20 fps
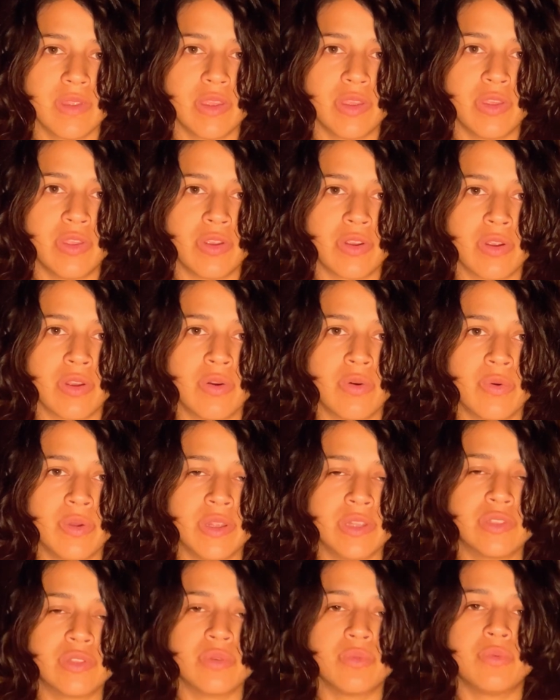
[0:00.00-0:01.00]
You're
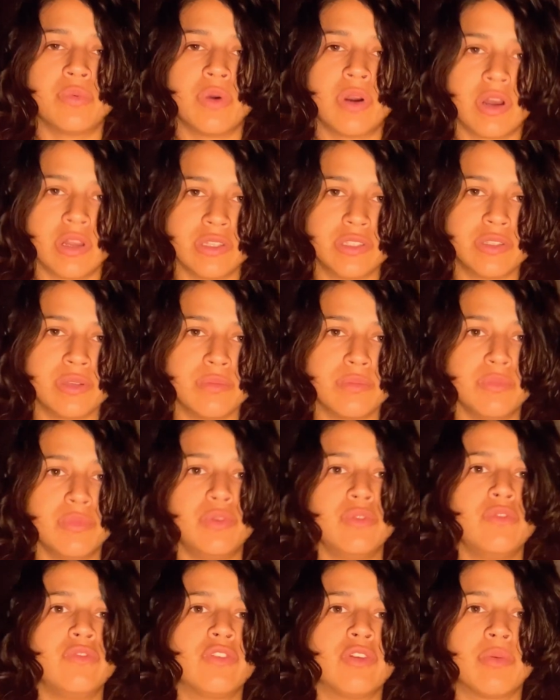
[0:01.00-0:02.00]
going to want to
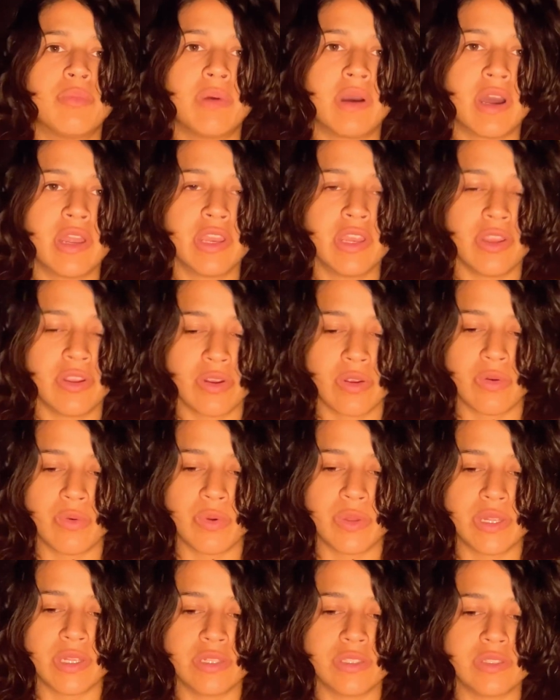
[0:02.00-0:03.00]
move your body. You're
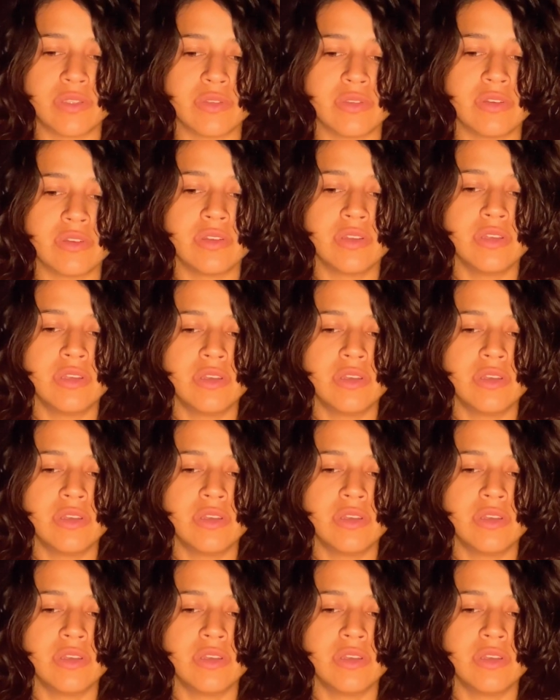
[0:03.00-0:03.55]
going to